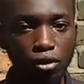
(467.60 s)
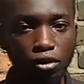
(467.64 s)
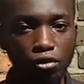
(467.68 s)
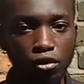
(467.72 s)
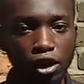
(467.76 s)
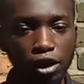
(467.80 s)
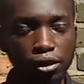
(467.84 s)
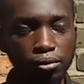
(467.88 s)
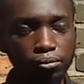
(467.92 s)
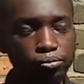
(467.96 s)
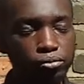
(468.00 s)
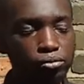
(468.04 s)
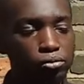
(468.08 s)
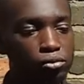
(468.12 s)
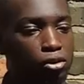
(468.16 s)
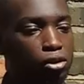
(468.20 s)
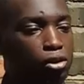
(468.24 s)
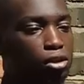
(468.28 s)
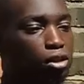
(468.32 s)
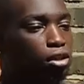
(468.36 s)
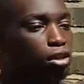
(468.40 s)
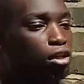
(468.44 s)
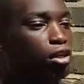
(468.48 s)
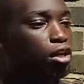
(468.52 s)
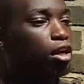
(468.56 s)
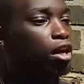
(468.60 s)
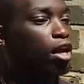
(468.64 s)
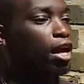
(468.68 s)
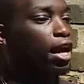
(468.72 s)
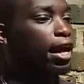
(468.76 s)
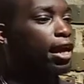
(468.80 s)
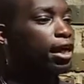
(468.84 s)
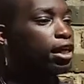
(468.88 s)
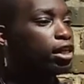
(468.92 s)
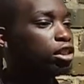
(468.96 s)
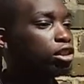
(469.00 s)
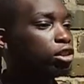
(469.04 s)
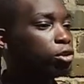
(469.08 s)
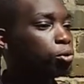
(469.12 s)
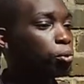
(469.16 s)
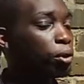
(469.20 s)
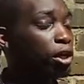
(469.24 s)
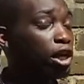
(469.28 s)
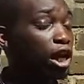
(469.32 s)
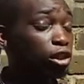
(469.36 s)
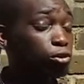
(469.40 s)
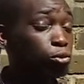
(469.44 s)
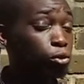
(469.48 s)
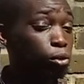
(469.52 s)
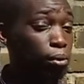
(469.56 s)
right? And
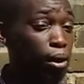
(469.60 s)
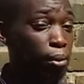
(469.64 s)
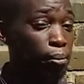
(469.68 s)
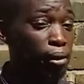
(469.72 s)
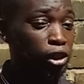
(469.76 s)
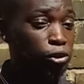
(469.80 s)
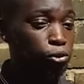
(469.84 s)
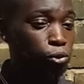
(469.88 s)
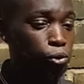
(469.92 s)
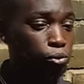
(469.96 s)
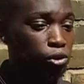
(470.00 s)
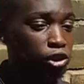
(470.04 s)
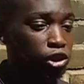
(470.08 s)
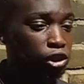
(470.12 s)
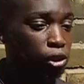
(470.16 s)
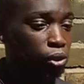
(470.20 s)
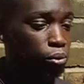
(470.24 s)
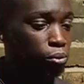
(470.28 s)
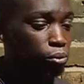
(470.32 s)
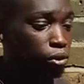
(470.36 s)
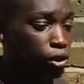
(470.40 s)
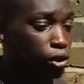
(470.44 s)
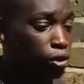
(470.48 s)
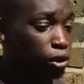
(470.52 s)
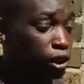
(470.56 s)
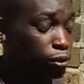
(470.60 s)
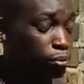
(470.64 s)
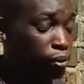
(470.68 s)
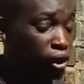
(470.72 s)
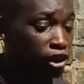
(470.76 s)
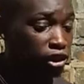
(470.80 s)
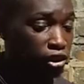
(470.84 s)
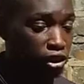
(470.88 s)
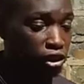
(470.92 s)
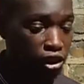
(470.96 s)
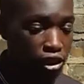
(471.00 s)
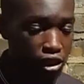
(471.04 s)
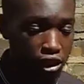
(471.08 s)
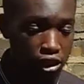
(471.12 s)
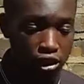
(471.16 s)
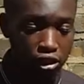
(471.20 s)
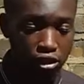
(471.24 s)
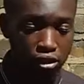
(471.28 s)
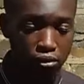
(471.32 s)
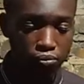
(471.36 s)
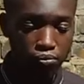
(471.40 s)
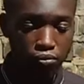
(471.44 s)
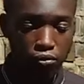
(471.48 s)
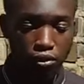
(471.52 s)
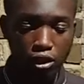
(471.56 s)
when I talk about practical wisdom, it's basically
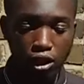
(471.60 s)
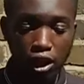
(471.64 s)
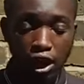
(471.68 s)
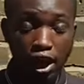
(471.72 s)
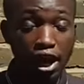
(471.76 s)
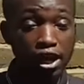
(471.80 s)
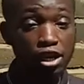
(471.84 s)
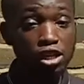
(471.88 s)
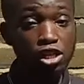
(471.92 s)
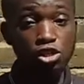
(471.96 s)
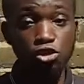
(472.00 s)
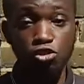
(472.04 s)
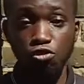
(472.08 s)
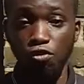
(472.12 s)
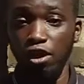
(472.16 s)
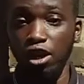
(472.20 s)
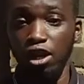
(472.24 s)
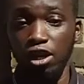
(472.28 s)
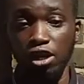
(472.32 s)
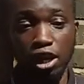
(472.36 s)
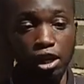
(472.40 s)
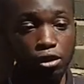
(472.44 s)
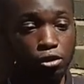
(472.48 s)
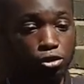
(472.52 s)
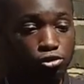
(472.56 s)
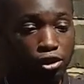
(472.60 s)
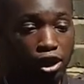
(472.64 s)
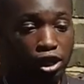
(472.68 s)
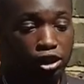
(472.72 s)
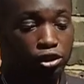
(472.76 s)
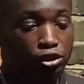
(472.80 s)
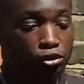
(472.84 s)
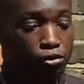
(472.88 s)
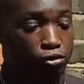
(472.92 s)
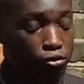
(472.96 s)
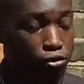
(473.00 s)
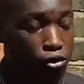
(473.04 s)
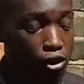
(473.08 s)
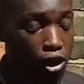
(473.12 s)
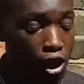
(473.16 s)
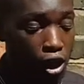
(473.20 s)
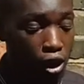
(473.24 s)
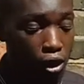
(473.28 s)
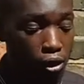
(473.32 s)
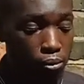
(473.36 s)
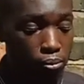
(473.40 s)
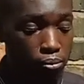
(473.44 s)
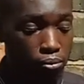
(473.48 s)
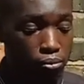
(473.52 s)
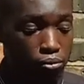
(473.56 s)
any trait that you're trying to
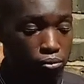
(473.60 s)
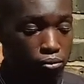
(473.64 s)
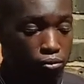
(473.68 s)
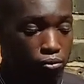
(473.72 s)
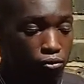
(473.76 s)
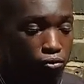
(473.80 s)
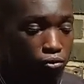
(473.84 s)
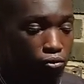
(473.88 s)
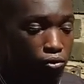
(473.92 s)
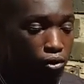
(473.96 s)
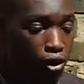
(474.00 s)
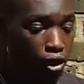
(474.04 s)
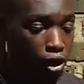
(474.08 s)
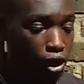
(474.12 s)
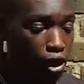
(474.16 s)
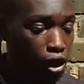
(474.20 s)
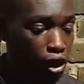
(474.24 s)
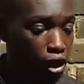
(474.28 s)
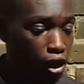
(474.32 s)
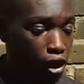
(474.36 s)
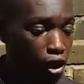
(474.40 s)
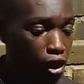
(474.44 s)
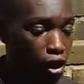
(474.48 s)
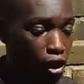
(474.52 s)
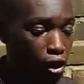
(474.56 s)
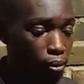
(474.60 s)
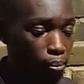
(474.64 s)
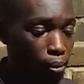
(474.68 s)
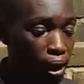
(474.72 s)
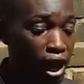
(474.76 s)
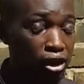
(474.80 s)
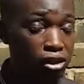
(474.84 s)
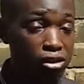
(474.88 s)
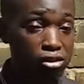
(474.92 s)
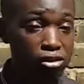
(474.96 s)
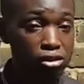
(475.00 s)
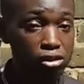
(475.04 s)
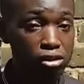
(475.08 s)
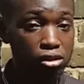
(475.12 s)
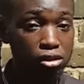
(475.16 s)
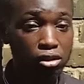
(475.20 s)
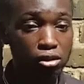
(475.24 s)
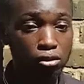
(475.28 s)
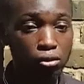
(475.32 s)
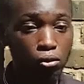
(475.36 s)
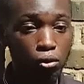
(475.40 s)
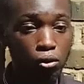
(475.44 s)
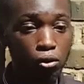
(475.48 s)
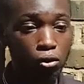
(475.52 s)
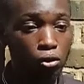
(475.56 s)
um, uh, pattern
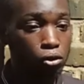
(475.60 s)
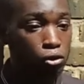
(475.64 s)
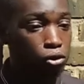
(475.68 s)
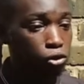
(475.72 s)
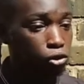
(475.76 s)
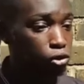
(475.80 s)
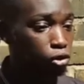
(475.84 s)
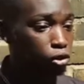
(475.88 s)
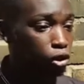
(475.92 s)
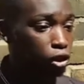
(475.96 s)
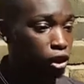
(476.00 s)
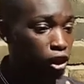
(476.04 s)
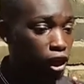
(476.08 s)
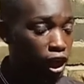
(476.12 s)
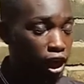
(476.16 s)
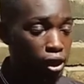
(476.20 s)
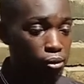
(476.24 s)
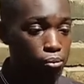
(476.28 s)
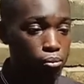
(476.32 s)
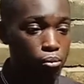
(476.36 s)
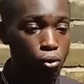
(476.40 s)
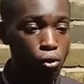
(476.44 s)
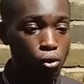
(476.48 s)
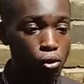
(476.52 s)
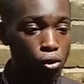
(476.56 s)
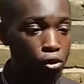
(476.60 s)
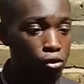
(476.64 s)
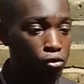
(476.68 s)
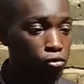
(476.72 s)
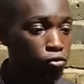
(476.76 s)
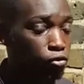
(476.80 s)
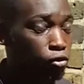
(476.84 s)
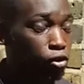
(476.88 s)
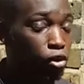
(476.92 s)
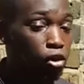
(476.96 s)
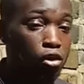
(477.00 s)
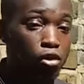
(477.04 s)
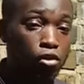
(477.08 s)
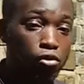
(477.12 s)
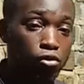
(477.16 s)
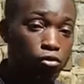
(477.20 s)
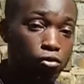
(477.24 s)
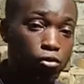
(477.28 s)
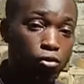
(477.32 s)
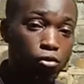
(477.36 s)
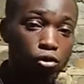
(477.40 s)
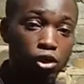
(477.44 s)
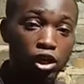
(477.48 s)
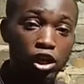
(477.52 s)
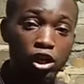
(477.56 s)
or gain more of
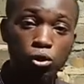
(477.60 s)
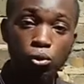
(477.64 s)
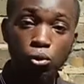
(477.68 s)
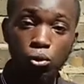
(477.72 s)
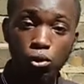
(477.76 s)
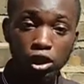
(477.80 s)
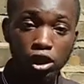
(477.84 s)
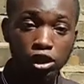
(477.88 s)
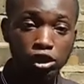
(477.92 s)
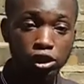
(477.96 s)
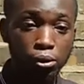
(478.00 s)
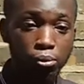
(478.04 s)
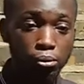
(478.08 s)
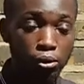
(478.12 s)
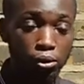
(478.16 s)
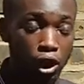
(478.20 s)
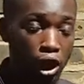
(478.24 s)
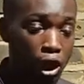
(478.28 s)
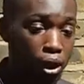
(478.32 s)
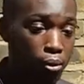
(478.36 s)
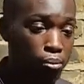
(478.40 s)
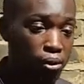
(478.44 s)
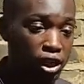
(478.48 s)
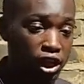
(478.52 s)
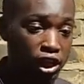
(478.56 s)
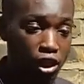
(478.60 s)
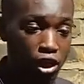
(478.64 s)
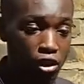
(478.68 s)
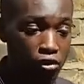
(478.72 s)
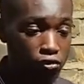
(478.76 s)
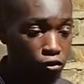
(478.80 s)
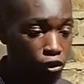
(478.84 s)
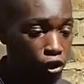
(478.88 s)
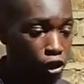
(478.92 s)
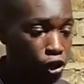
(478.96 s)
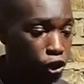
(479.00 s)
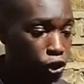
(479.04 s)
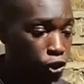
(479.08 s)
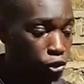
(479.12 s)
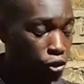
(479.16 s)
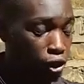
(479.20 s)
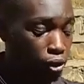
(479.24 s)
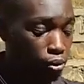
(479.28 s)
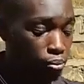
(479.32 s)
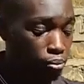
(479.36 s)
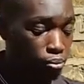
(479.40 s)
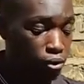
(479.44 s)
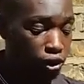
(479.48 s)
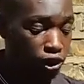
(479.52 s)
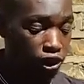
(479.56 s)
in order to become, make it a virtue
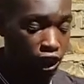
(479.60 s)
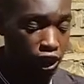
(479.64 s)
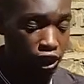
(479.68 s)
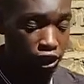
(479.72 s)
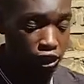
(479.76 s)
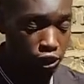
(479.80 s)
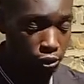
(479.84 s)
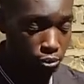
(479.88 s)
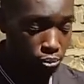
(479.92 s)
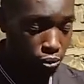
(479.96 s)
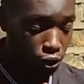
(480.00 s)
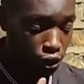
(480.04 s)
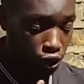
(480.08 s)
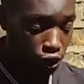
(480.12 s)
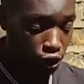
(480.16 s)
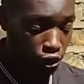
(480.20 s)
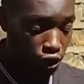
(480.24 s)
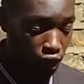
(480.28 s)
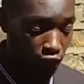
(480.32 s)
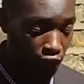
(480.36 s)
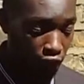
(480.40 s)
and pertain to building your